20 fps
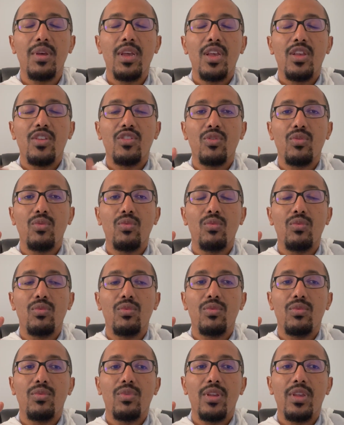So
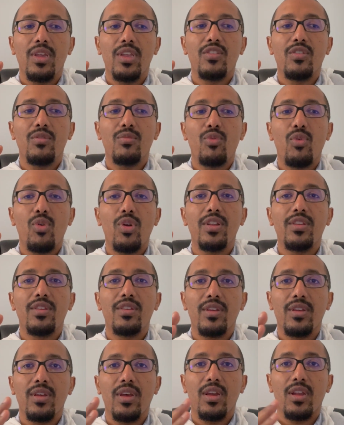it's important
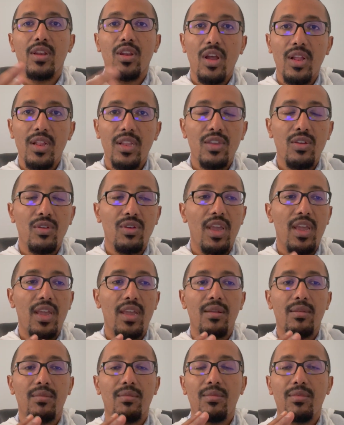to acknowledge,
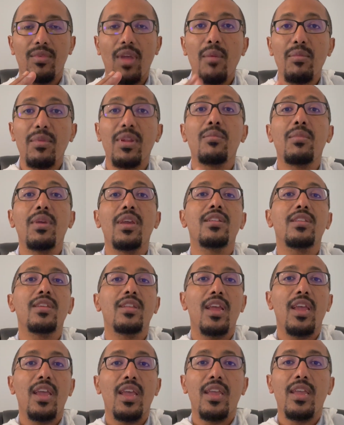okay, I'm gonna make
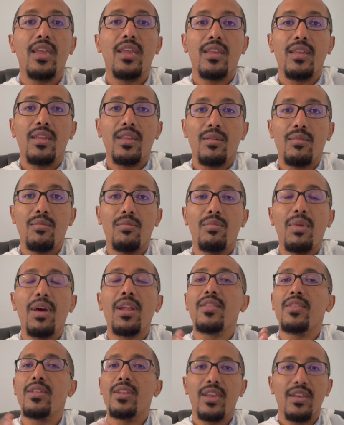today
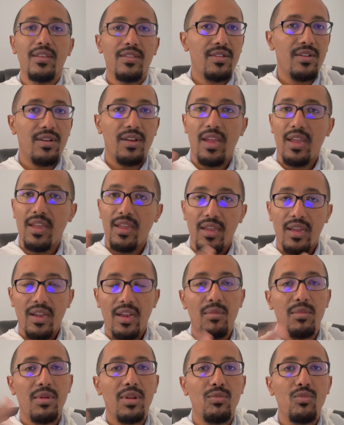better than yesterday, and
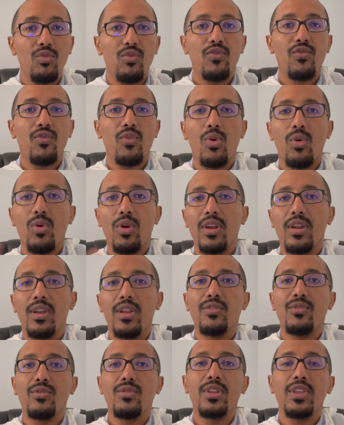I'm gonna move forward,
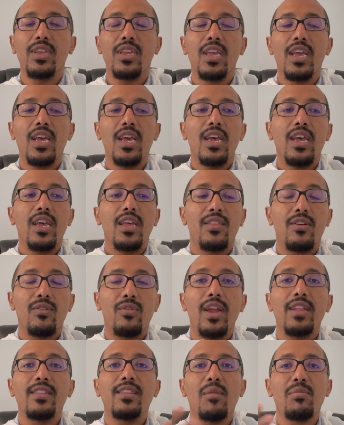is really the
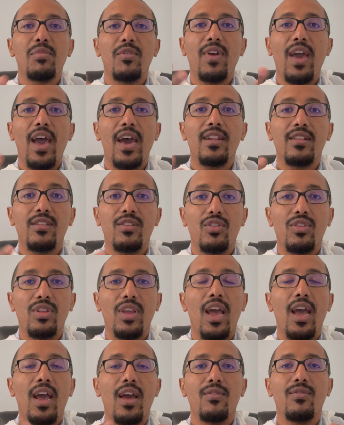right type of attitude to
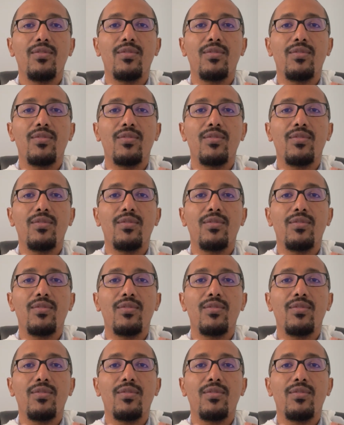have,